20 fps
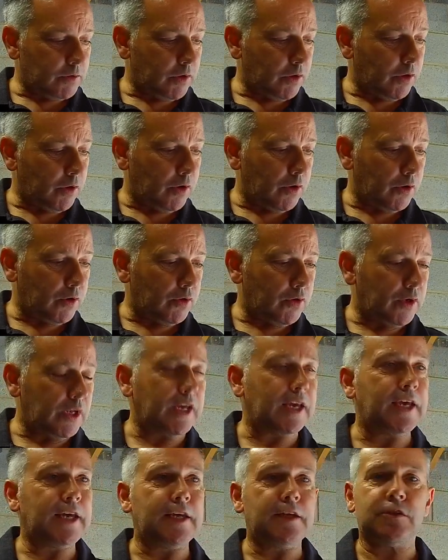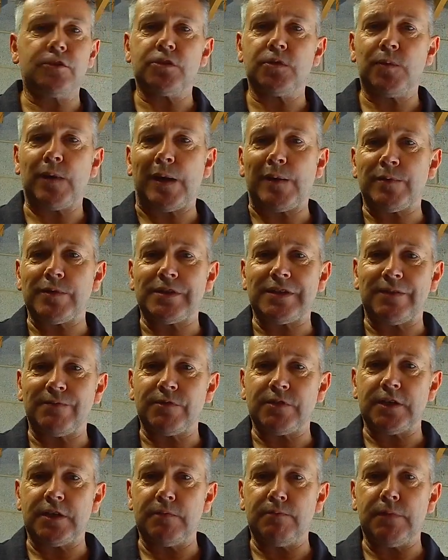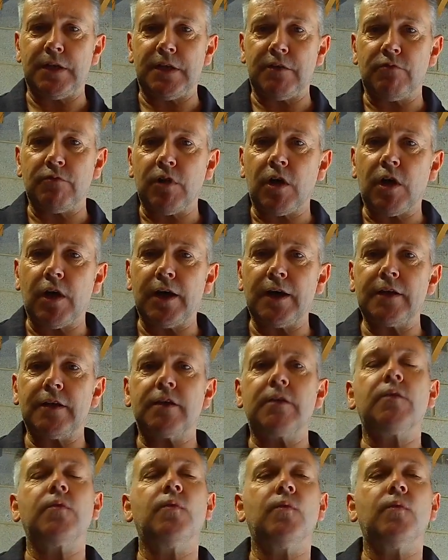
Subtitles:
on a 2-hour 17-minute ride,